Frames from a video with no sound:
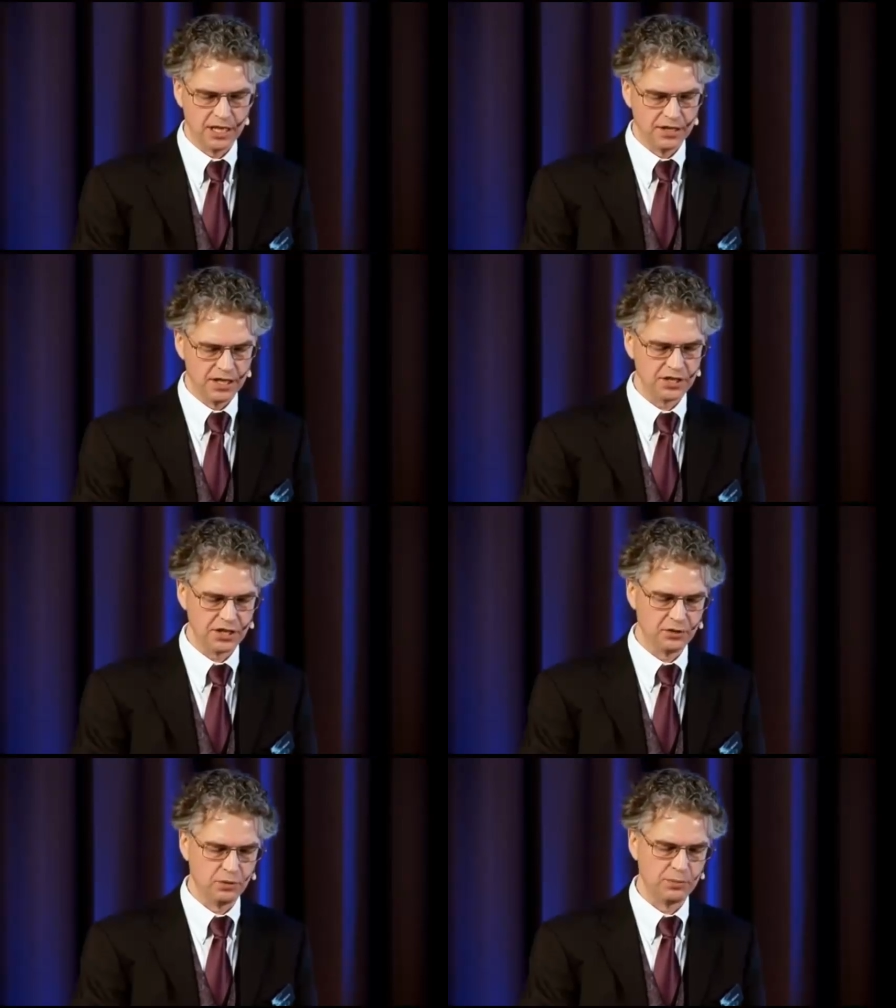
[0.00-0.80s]
This
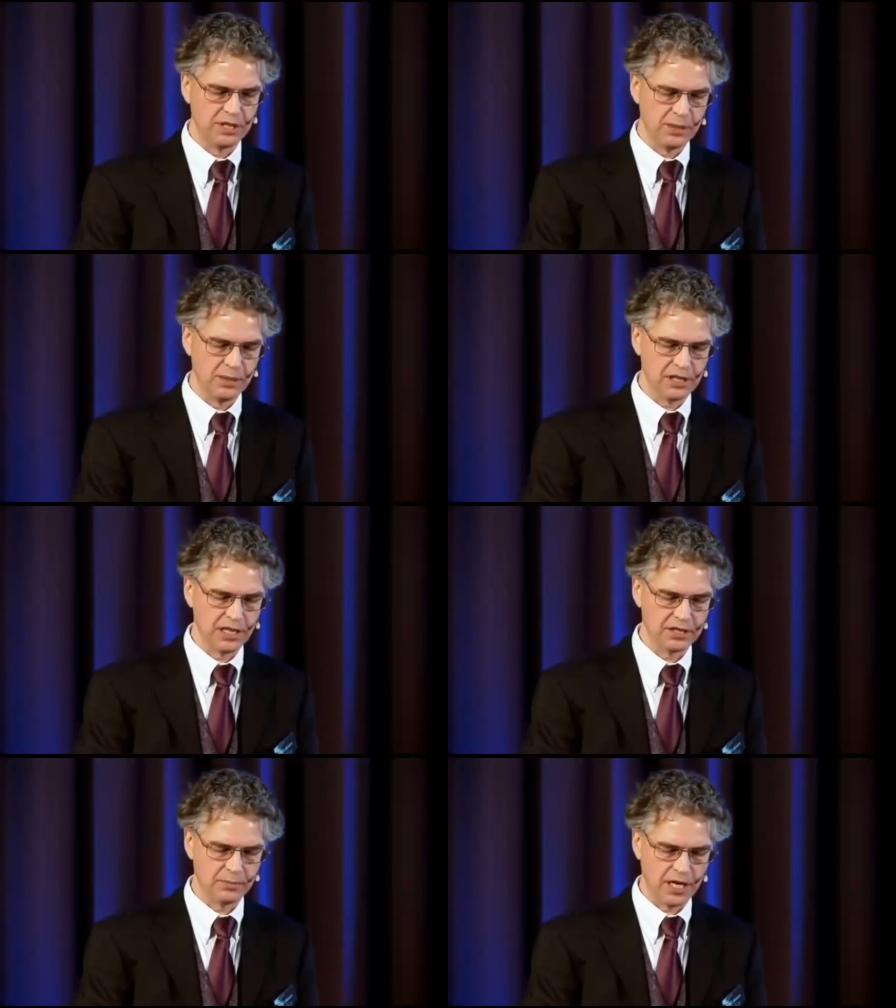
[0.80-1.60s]
signal would
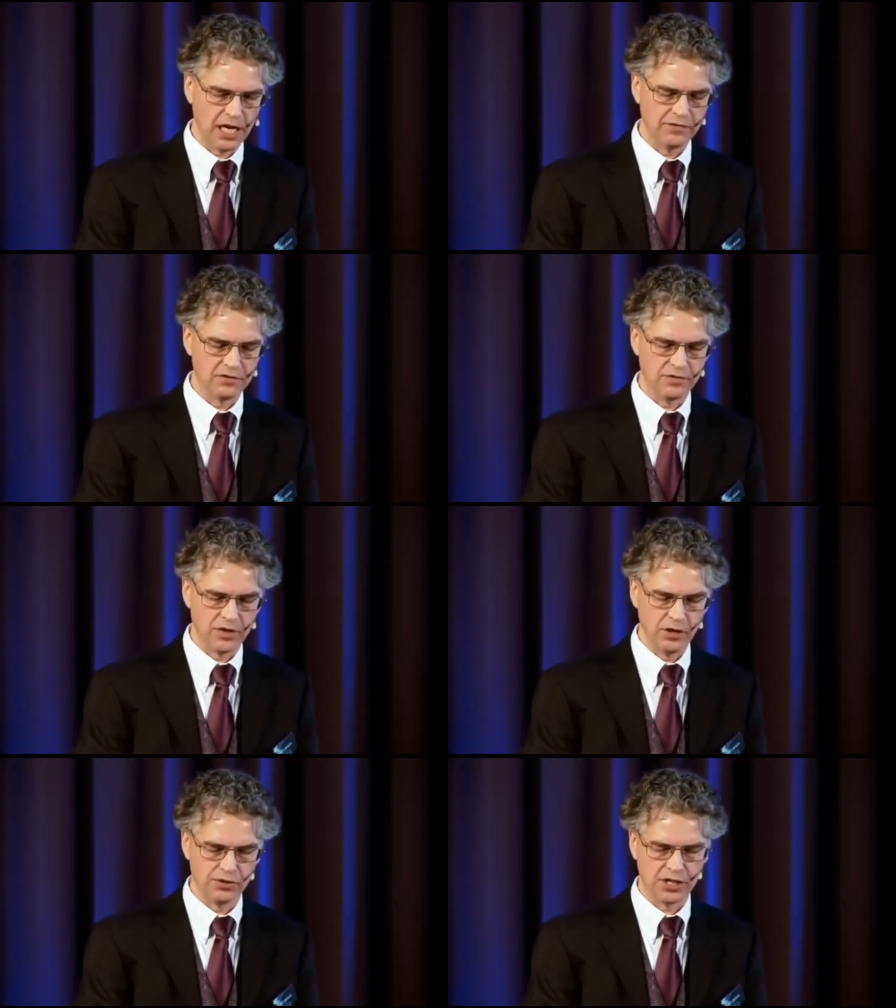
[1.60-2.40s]
manipulate the behavior of
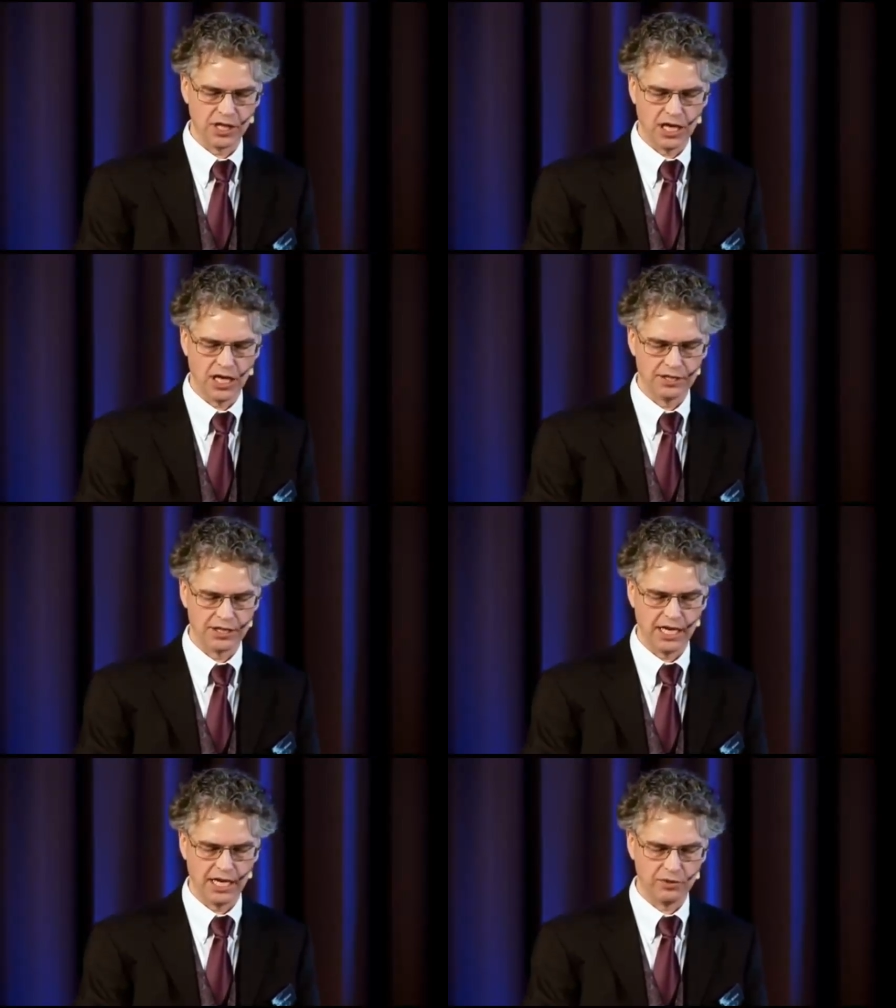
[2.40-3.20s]
those in
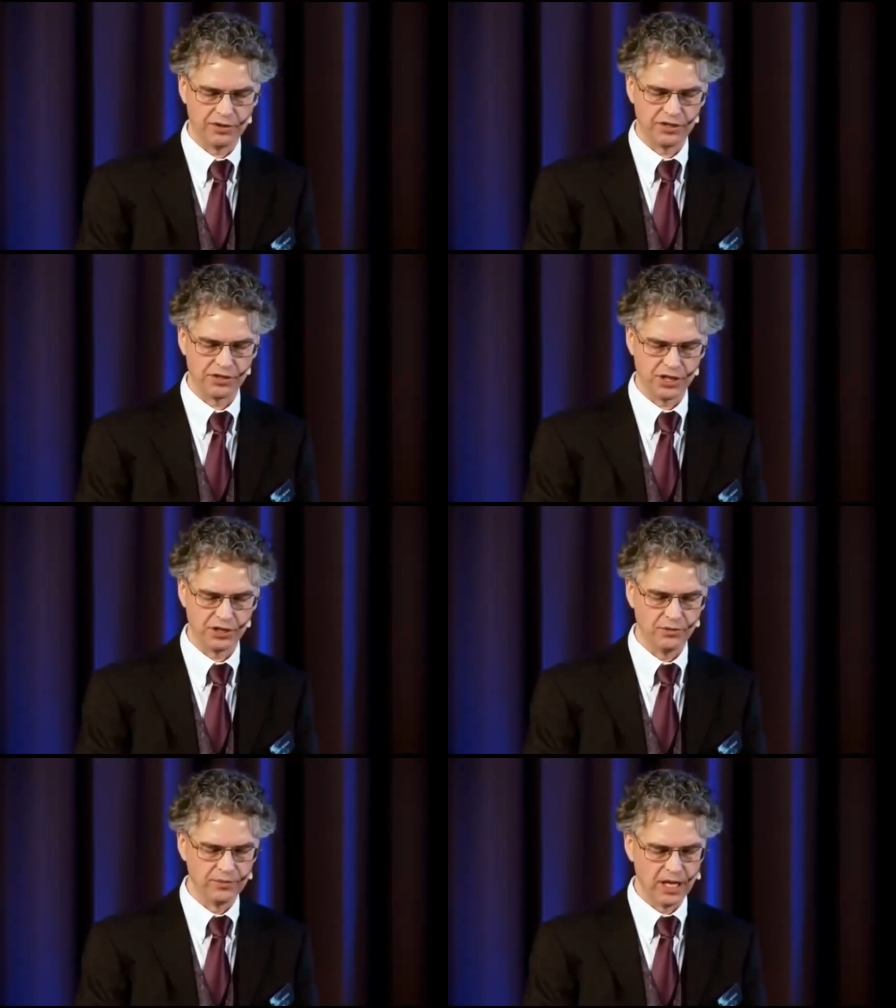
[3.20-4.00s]
contact with the
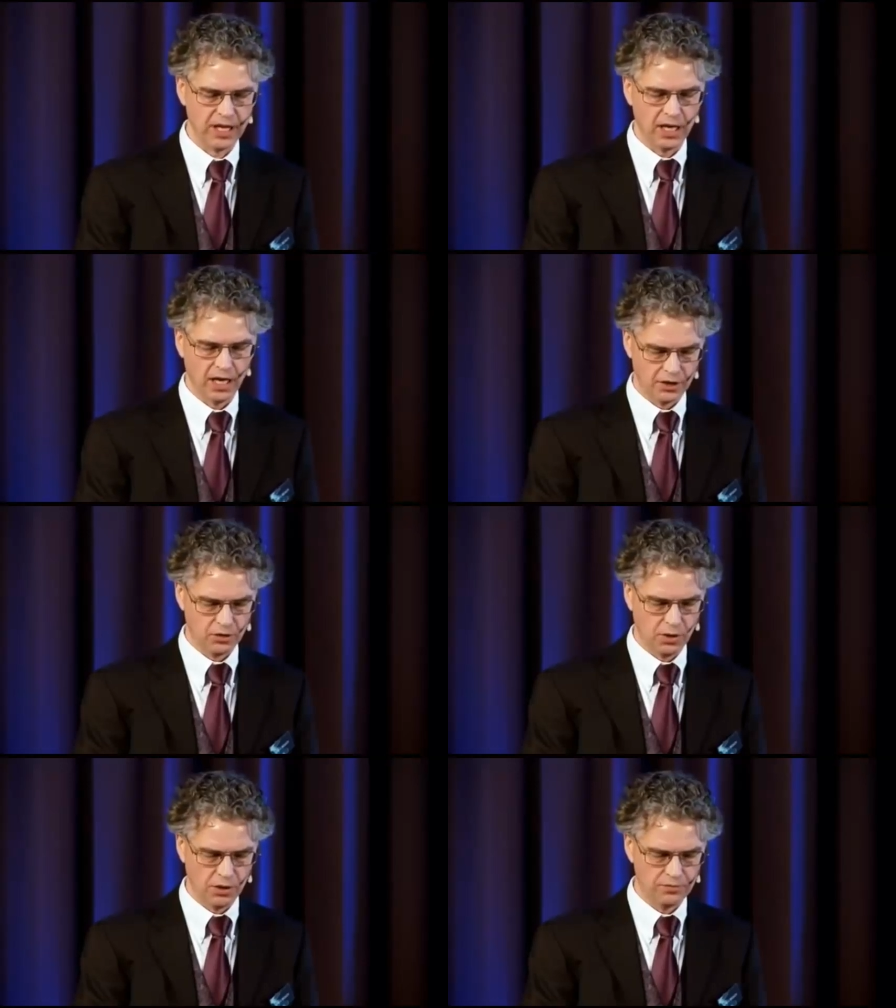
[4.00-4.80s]
signal,
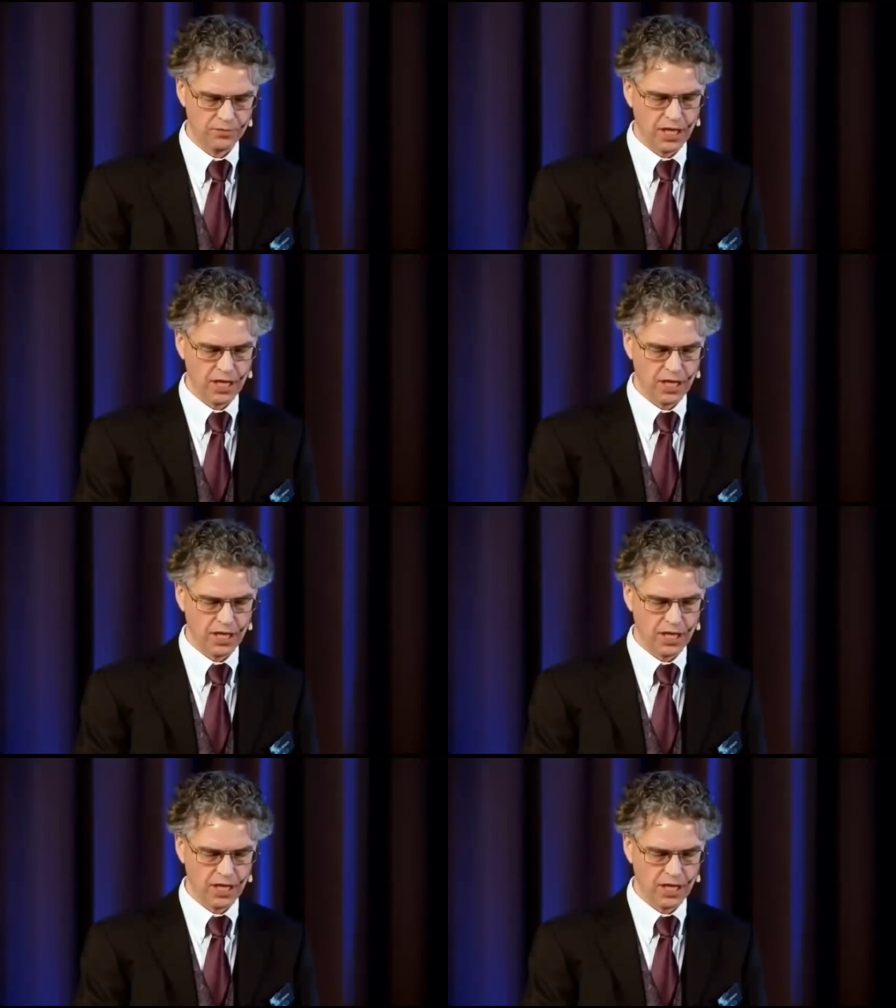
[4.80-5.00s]
unquote.